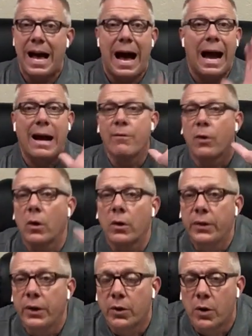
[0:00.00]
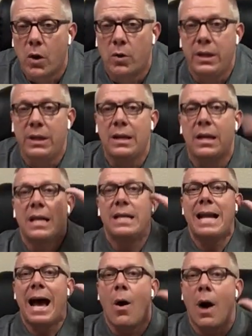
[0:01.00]
I've heard their groaning.
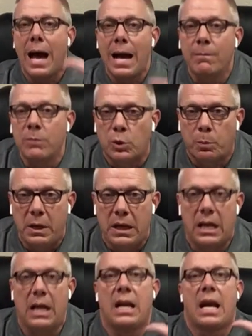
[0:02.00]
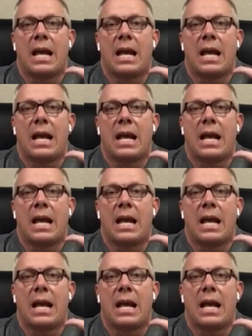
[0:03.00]
Now I'm speaking